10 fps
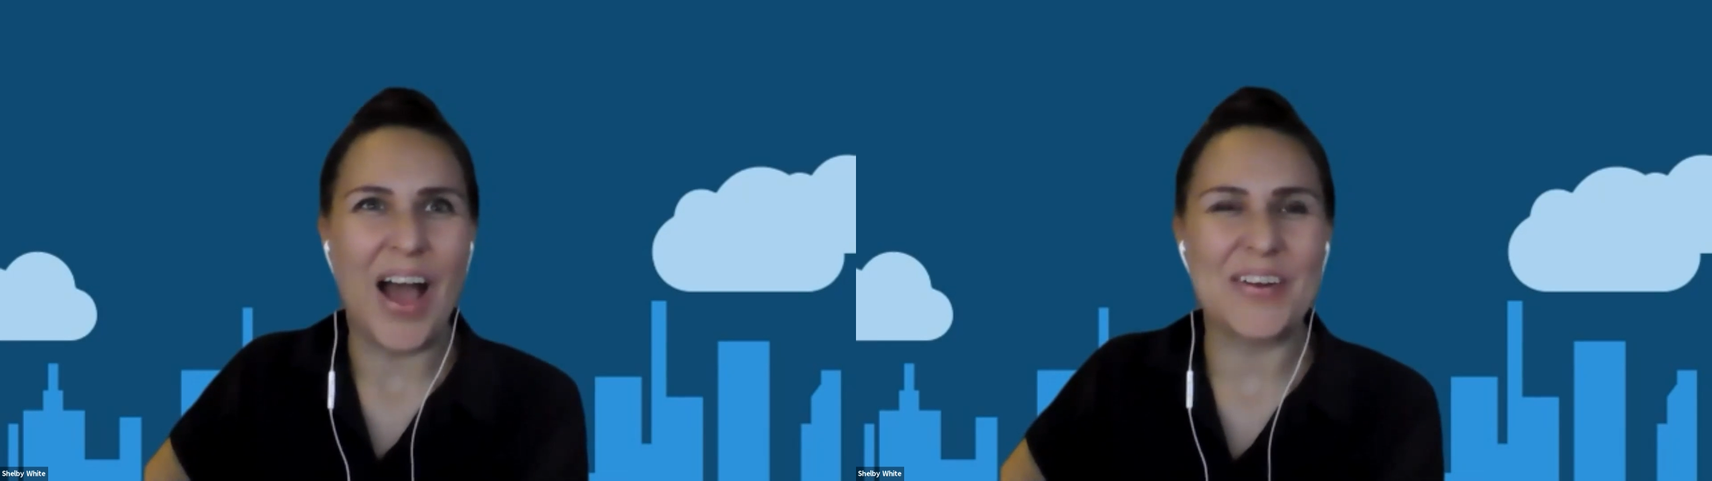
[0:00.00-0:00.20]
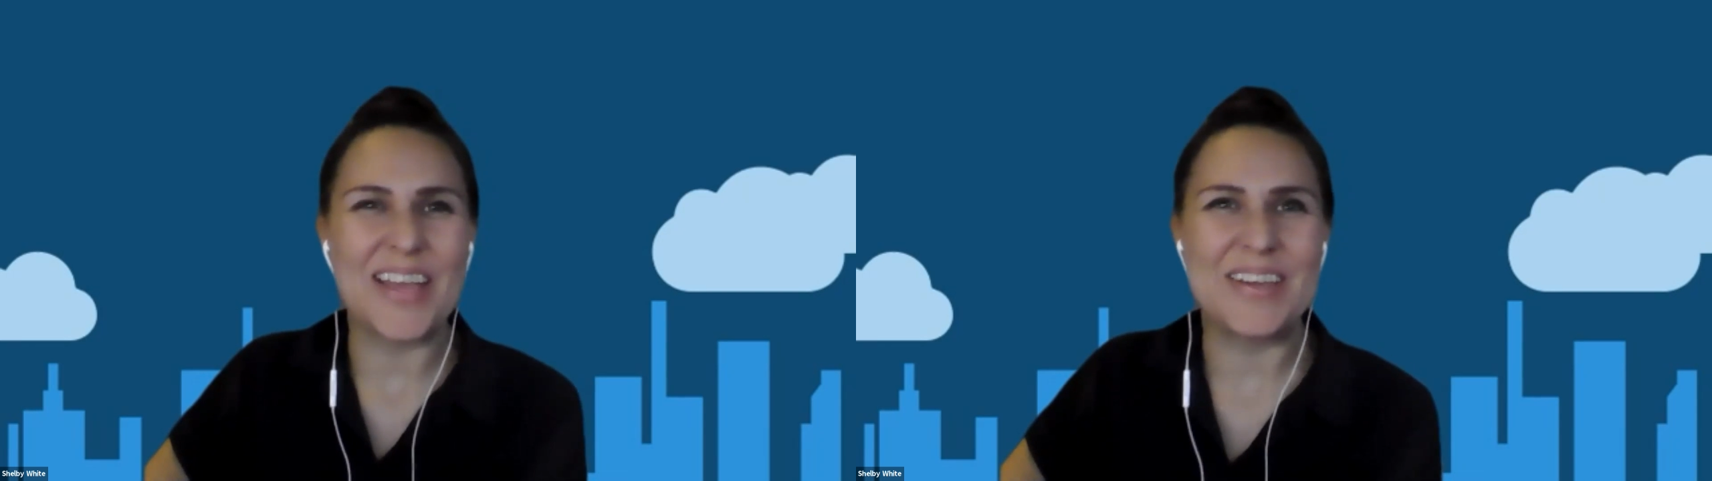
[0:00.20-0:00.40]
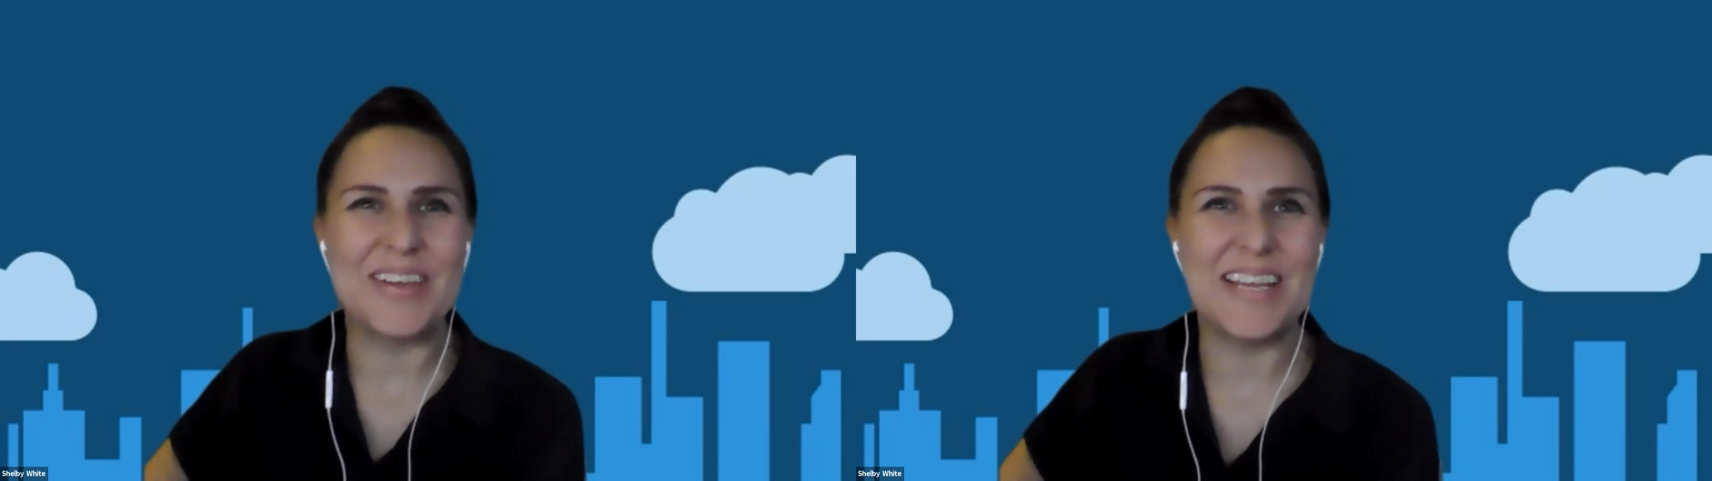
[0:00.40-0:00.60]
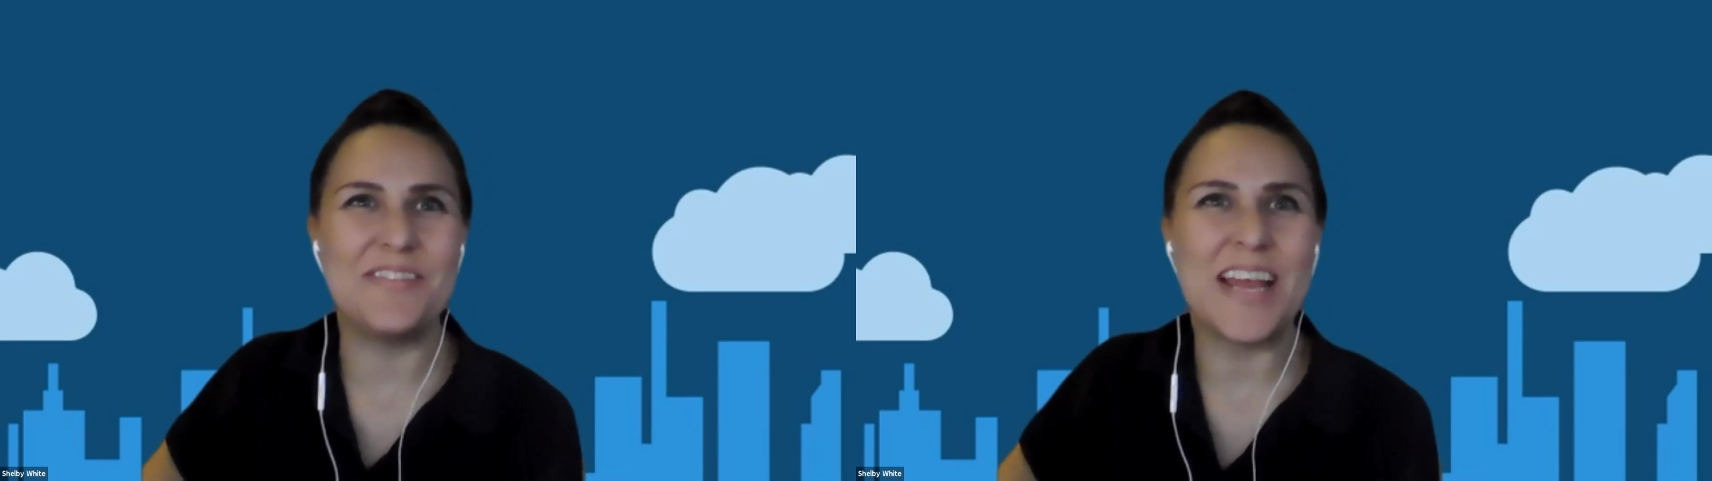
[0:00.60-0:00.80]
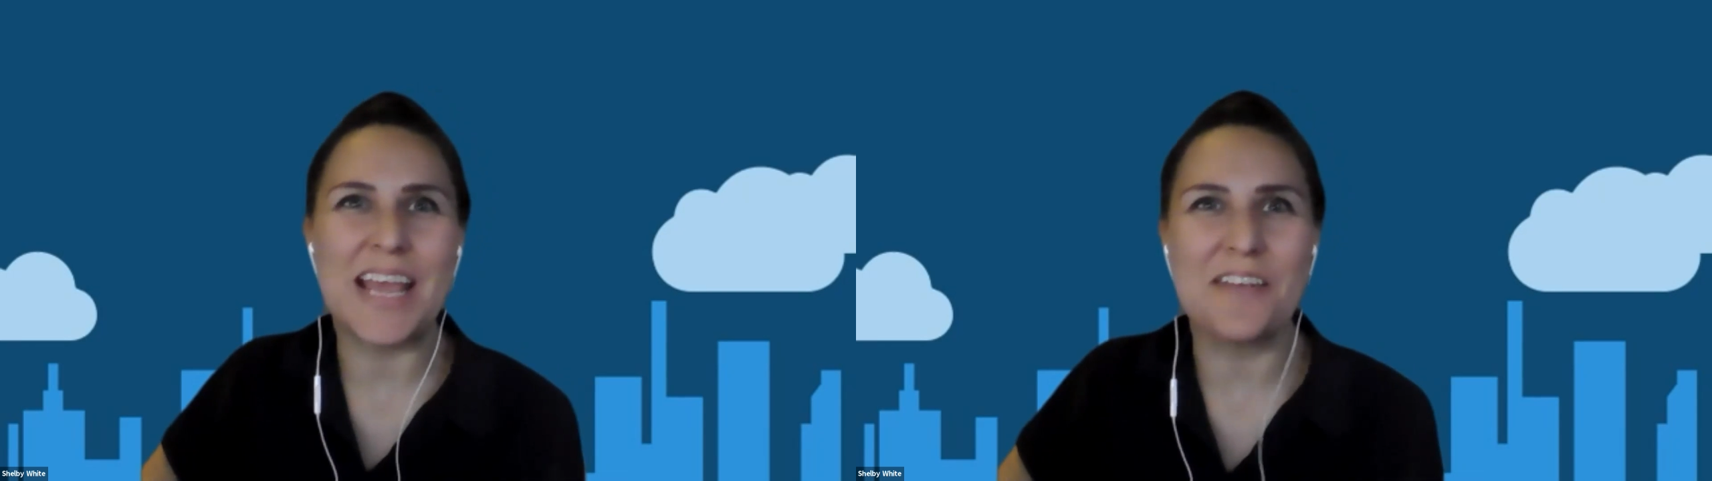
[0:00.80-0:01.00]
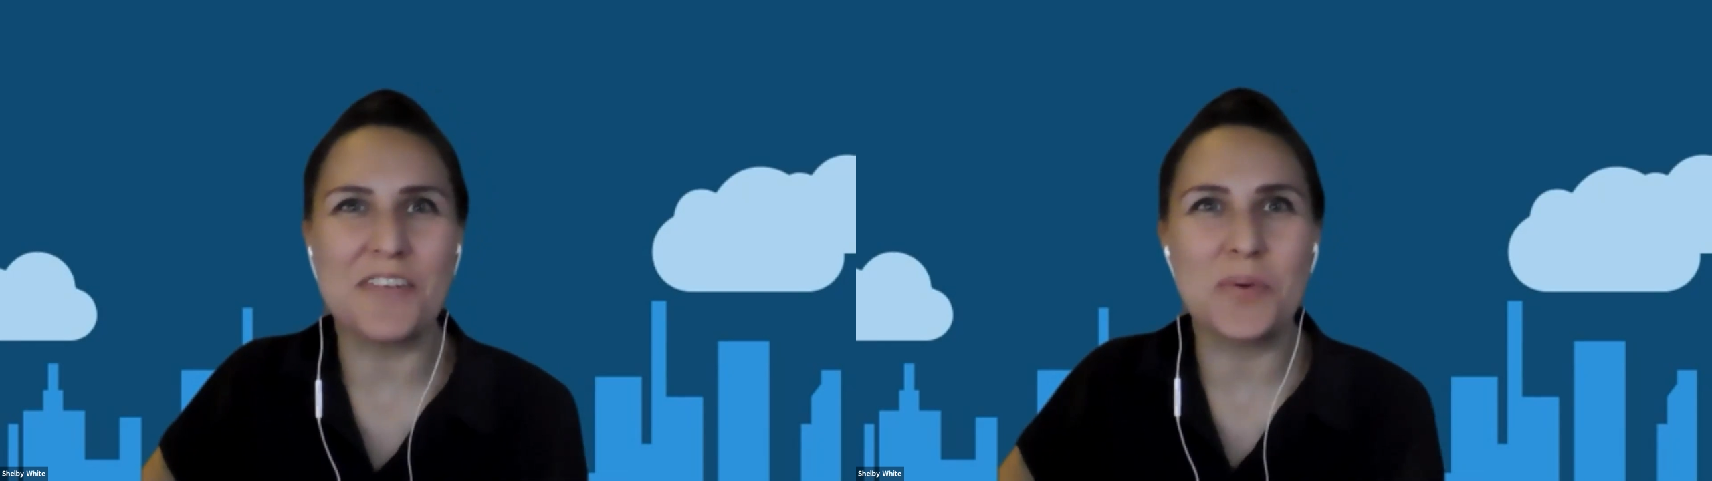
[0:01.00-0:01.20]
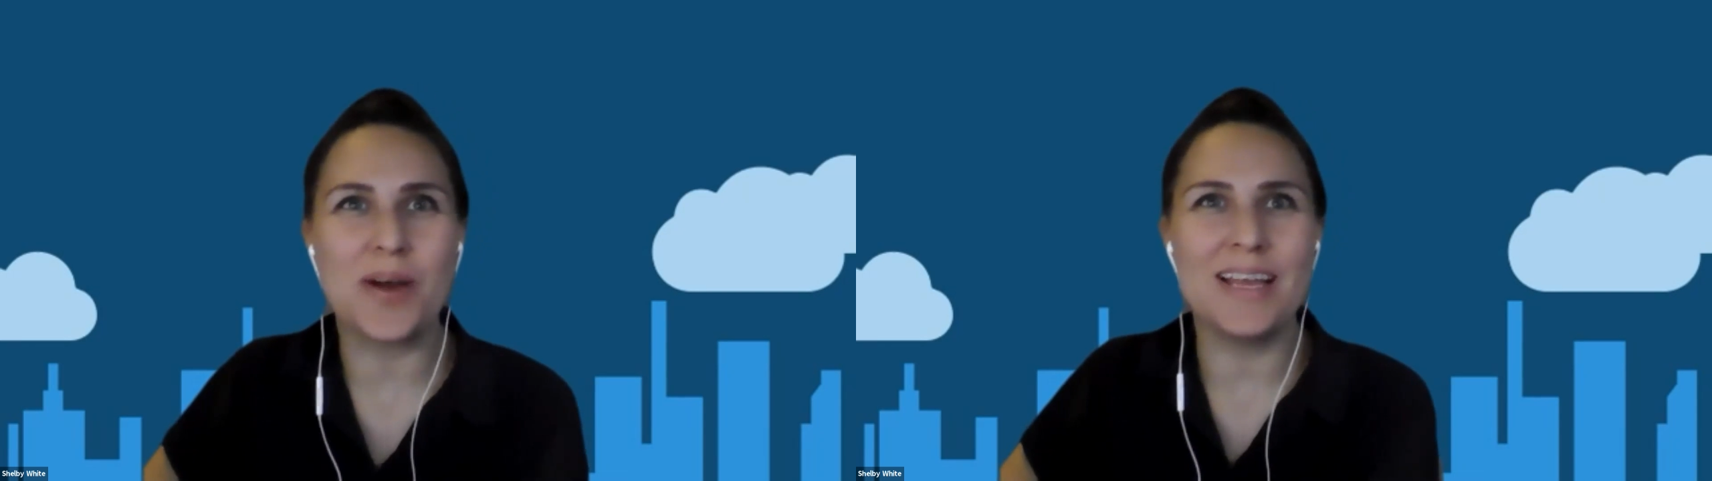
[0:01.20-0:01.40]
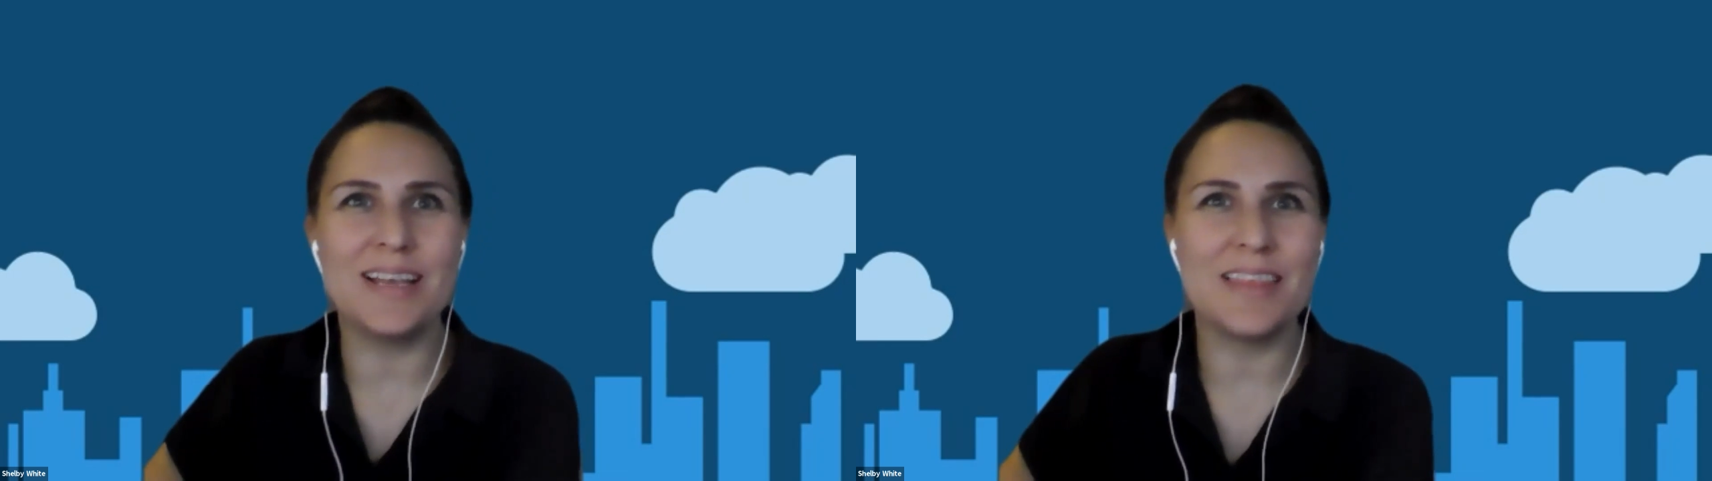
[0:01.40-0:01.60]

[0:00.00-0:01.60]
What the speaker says: All right, good evening, everyone.